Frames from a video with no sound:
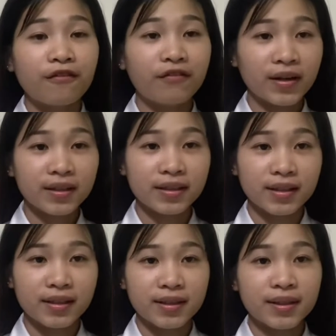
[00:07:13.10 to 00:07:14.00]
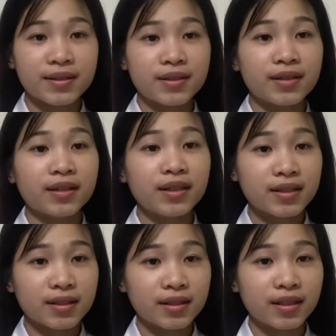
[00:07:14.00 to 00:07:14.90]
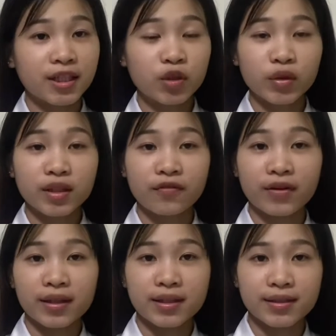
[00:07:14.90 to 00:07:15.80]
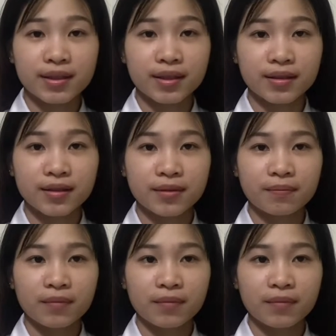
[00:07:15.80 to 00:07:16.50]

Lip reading: Finally, it is the equity financings.